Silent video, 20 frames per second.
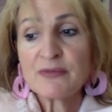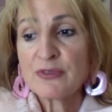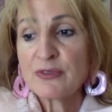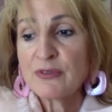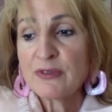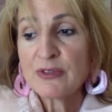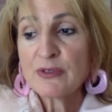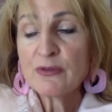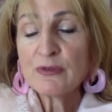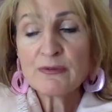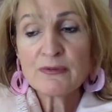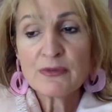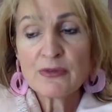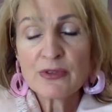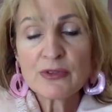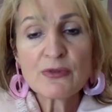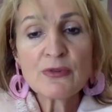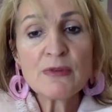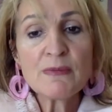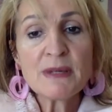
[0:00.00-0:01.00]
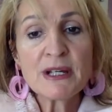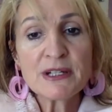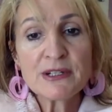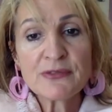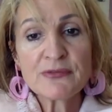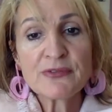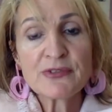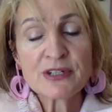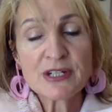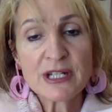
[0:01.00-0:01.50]
With all my
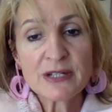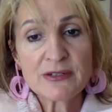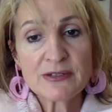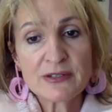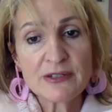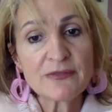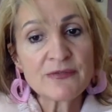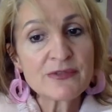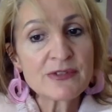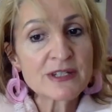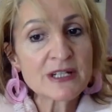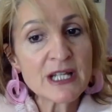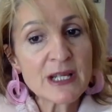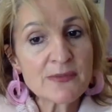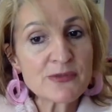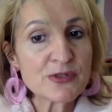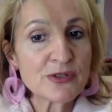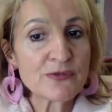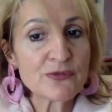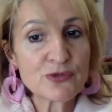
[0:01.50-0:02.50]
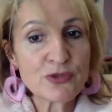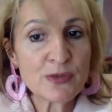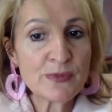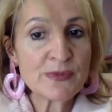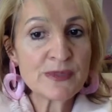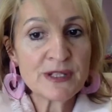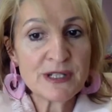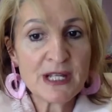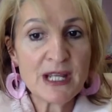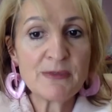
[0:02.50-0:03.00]
different types of
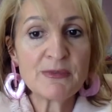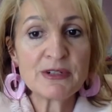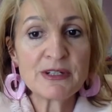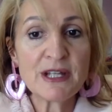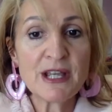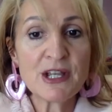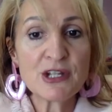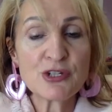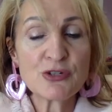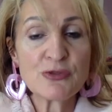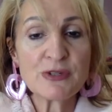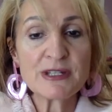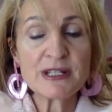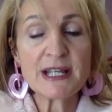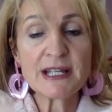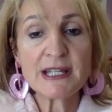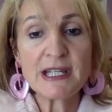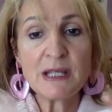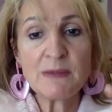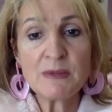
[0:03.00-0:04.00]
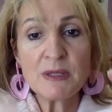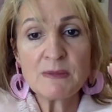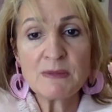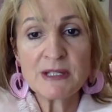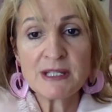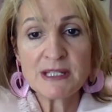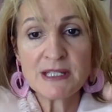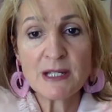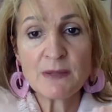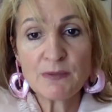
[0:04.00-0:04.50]
trims and haberdasheries, I keep them in
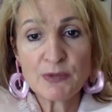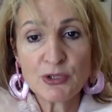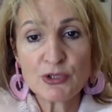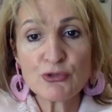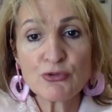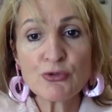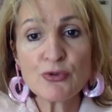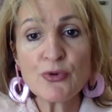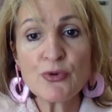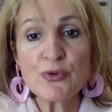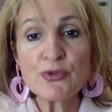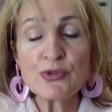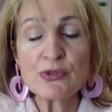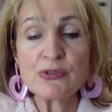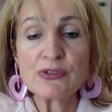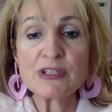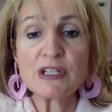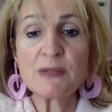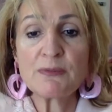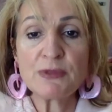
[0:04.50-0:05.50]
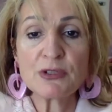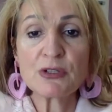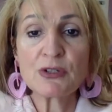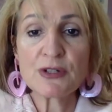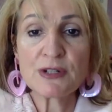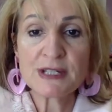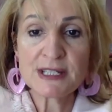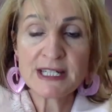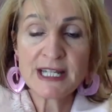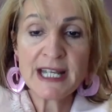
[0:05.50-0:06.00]
separate drawers or separate
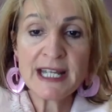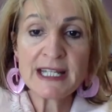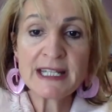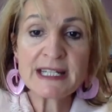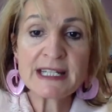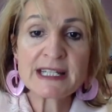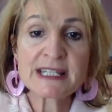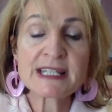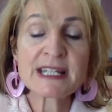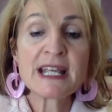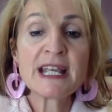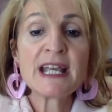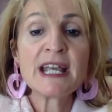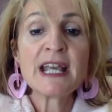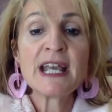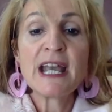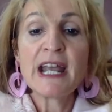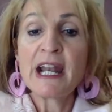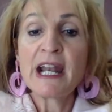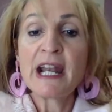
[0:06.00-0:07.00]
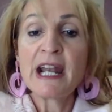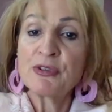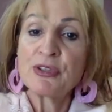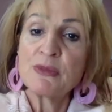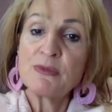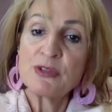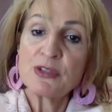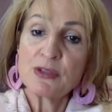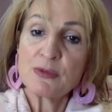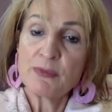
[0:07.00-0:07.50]
containers, and I put
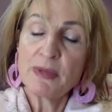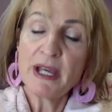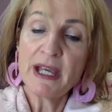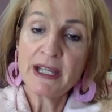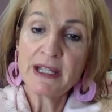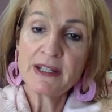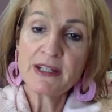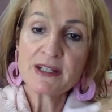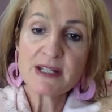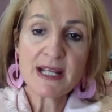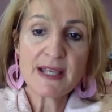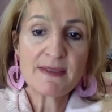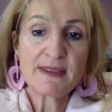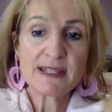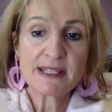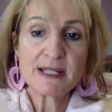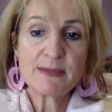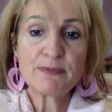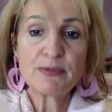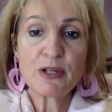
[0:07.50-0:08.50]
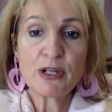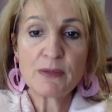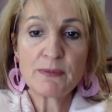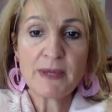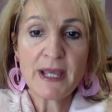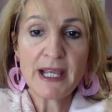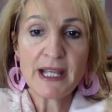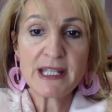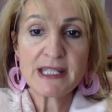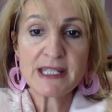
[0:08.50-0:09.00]
them into packets, either Ziploc
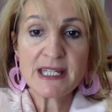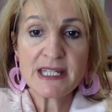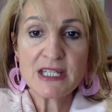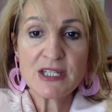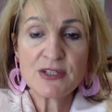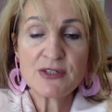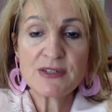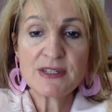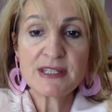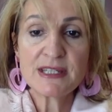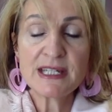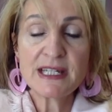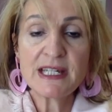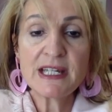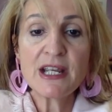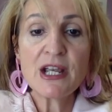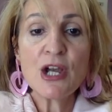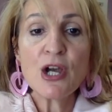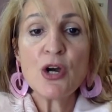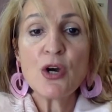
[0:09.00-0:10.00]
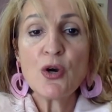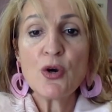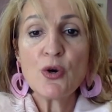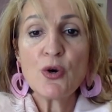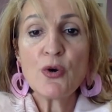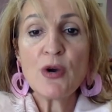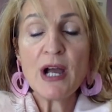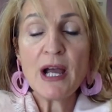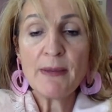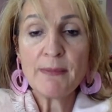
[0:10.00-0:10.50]
packets, easy to see,
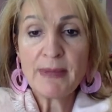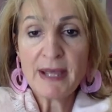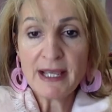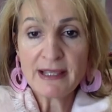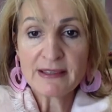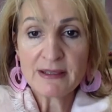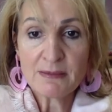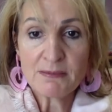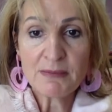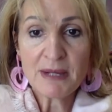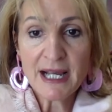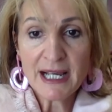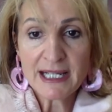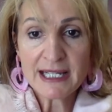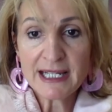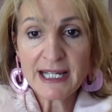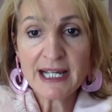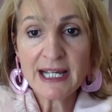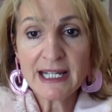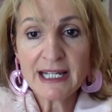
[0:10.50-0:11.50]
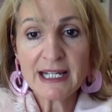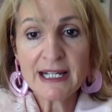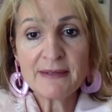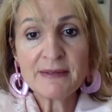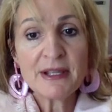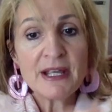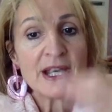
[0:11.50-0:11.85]
or I pack them by colour.